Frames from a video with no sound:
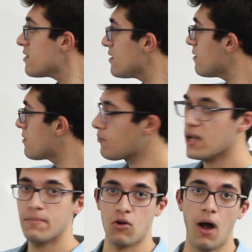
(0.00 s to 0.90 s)
with these
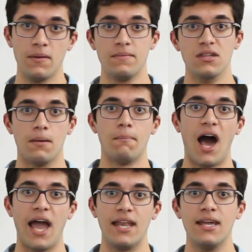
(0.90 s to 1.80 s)
three problems
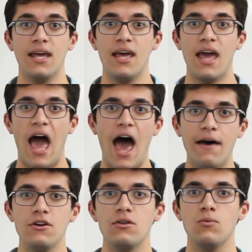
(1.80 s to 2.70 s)
combined,
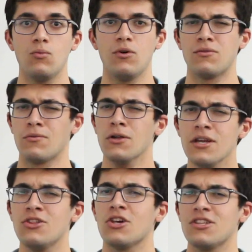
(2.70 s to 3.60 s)
Evan was
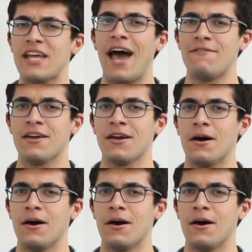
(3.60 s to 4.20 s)
really just having